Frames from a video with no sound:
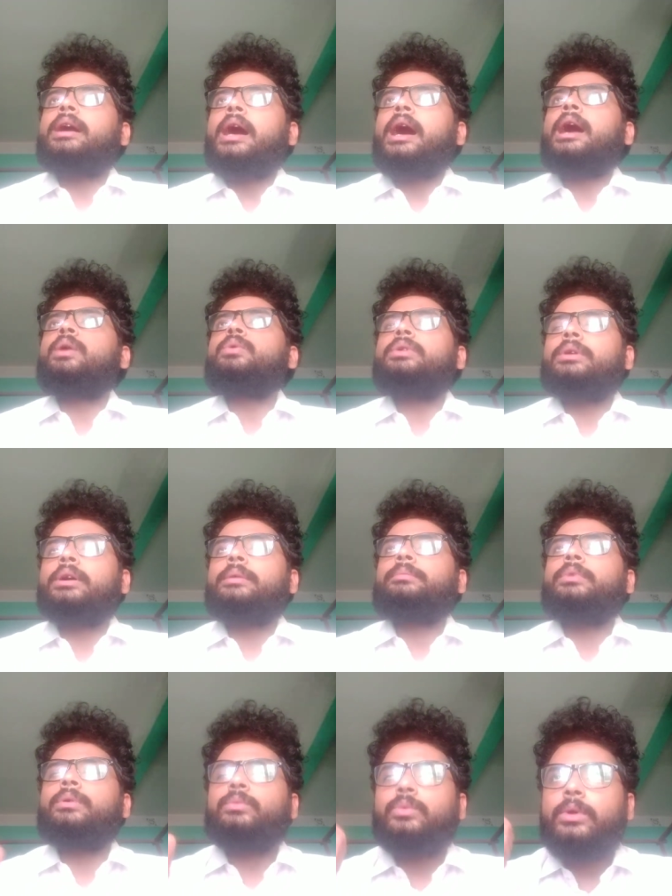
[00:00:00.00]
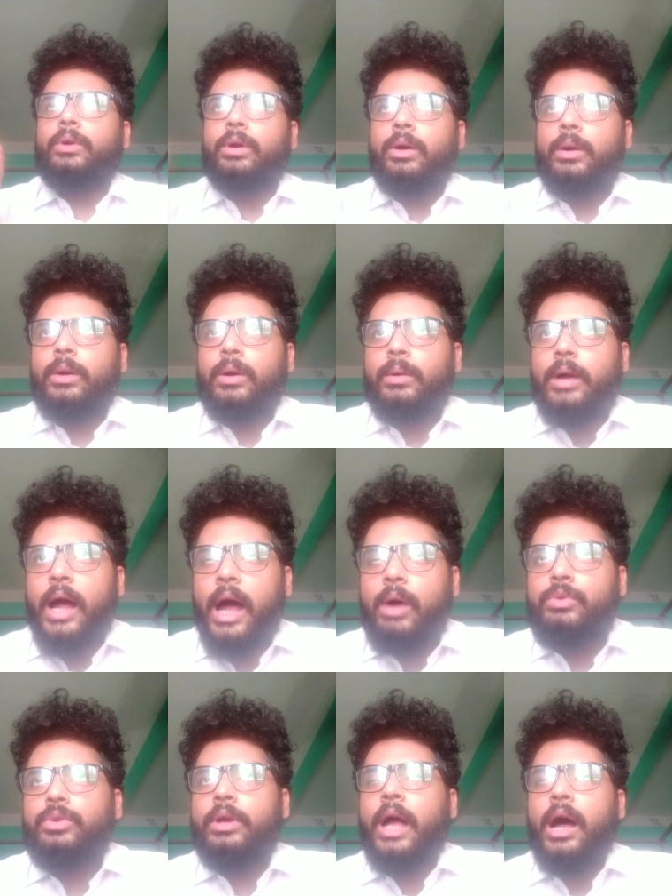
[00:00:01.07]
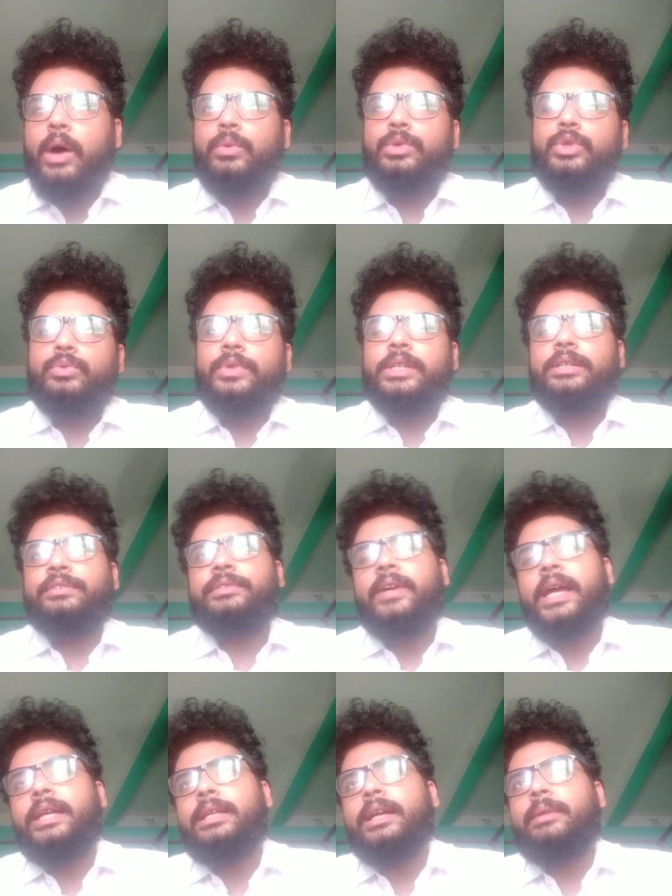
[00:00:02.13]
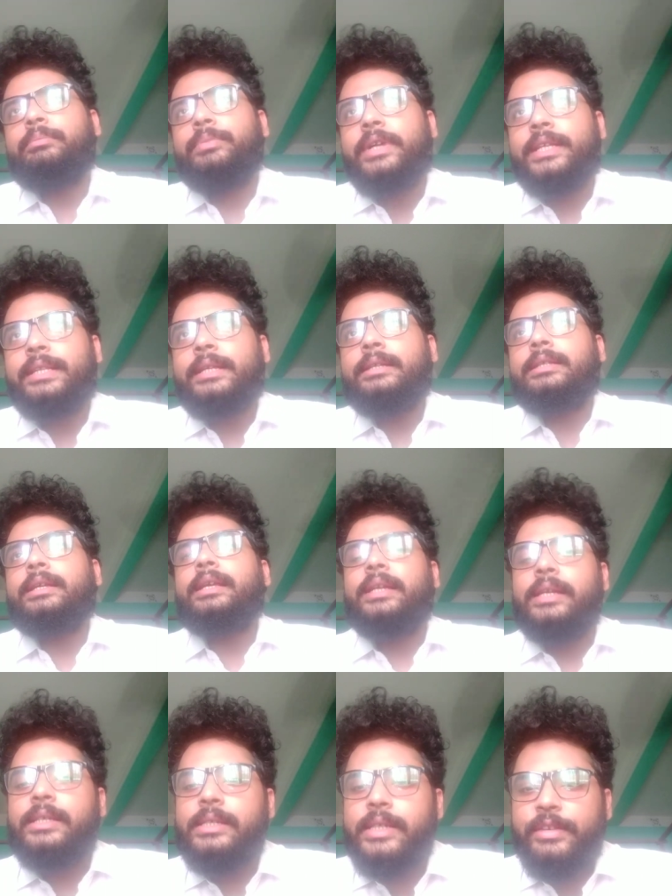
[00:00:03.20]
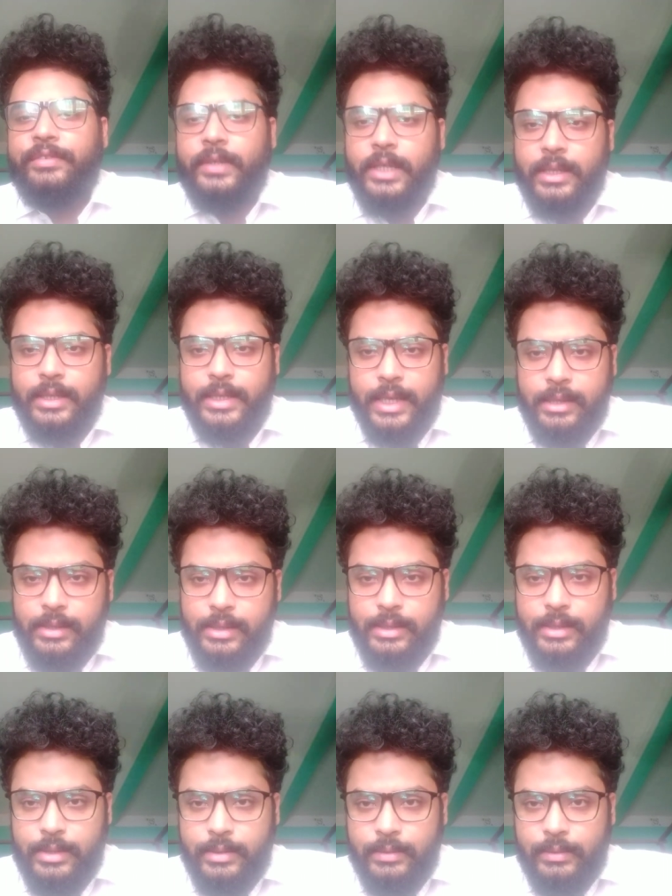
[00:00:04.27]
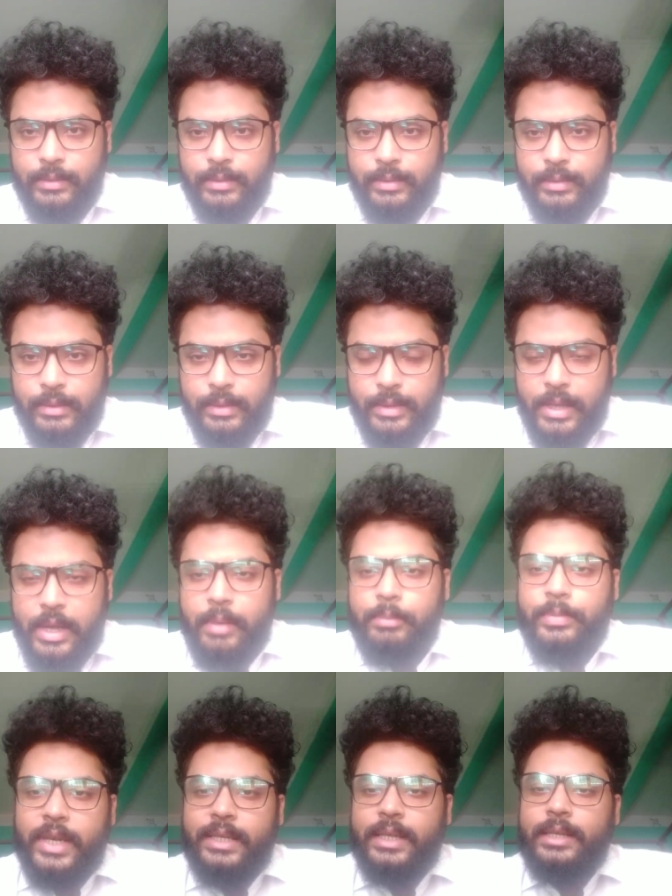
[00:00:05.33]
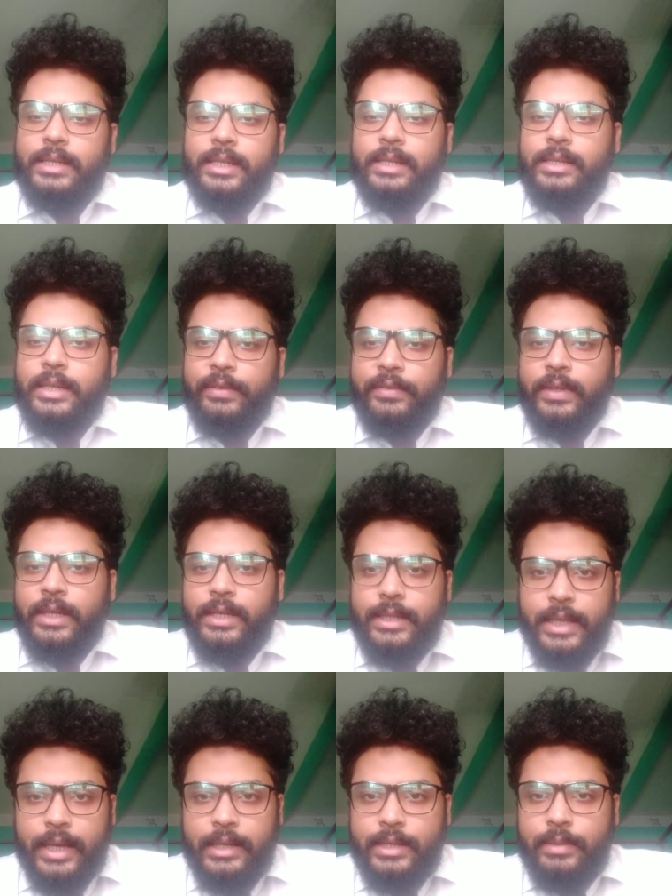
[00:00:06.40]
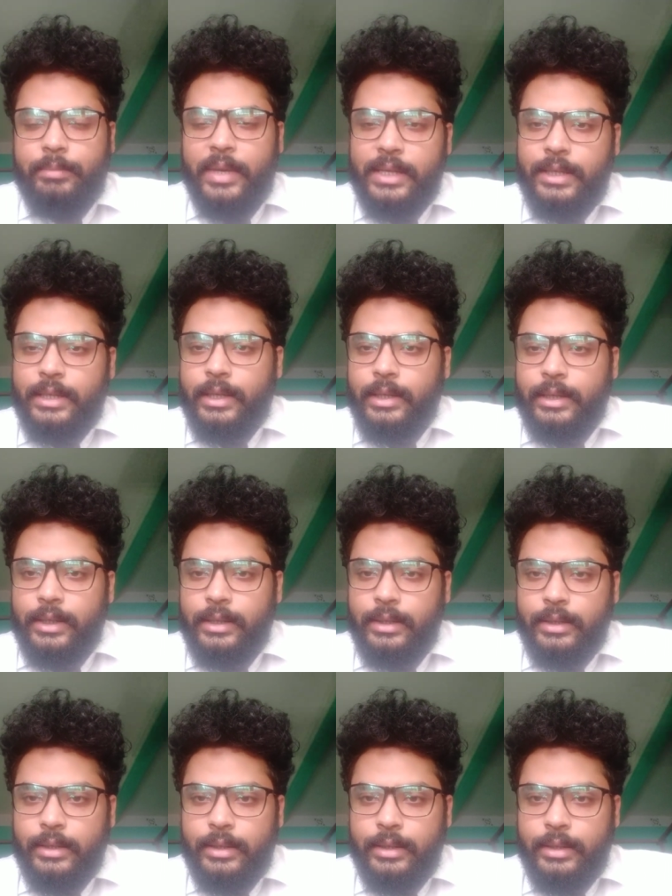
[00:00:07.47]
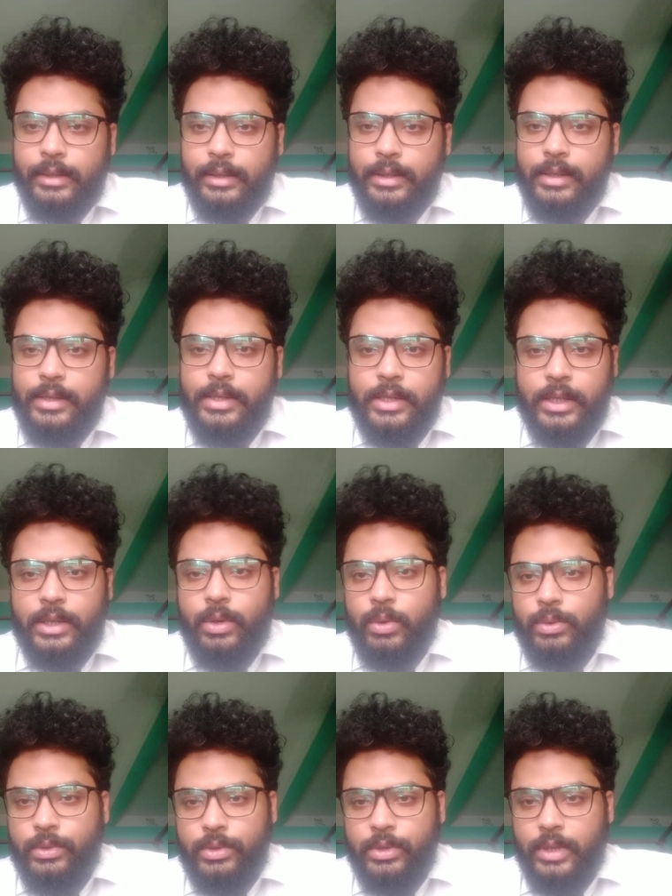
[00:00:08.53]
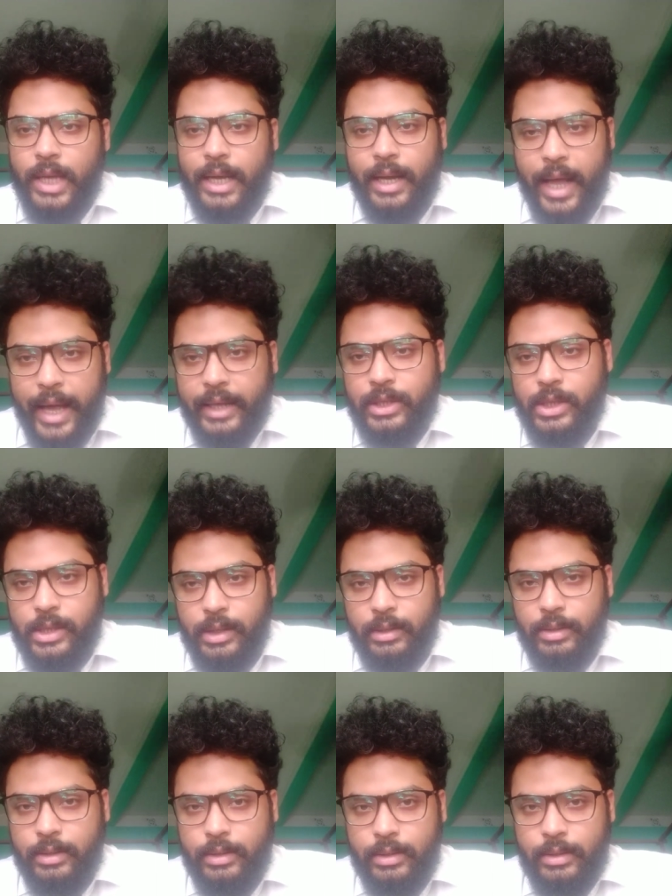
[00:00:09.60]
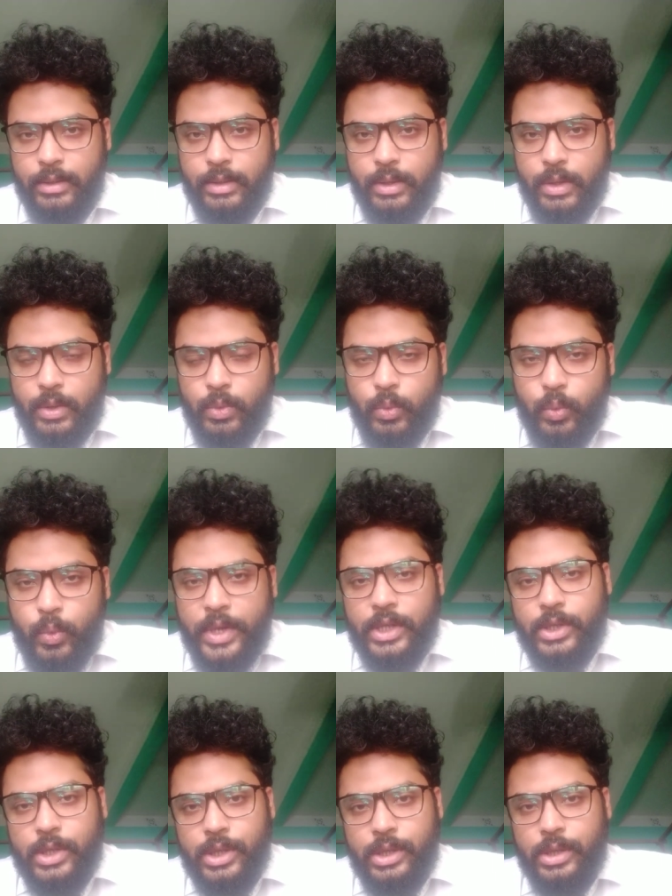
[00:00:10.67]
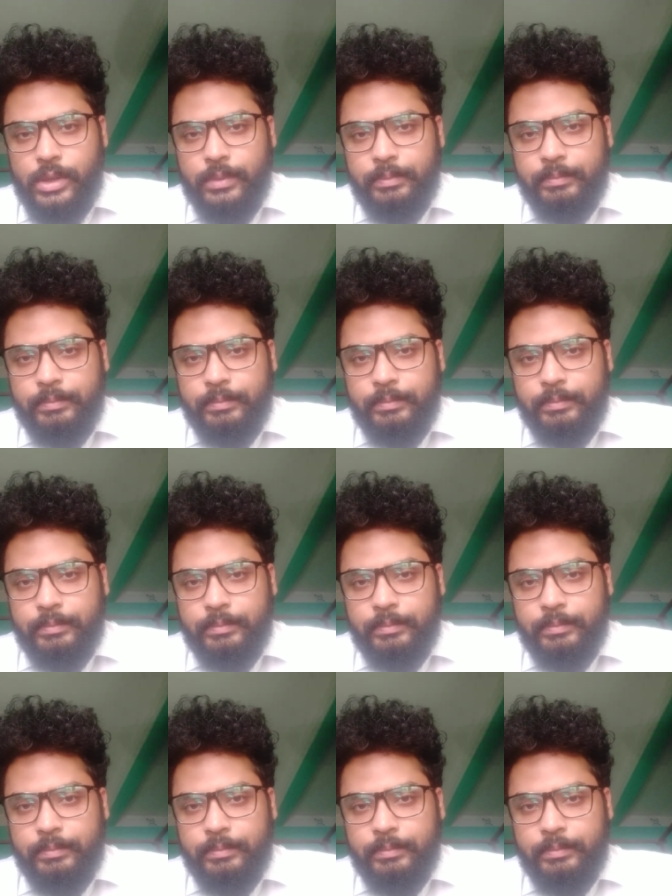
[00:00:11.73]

how uh, uh, uh, how how do we define a present indefinite tense present indefinite tense basically denotes an action which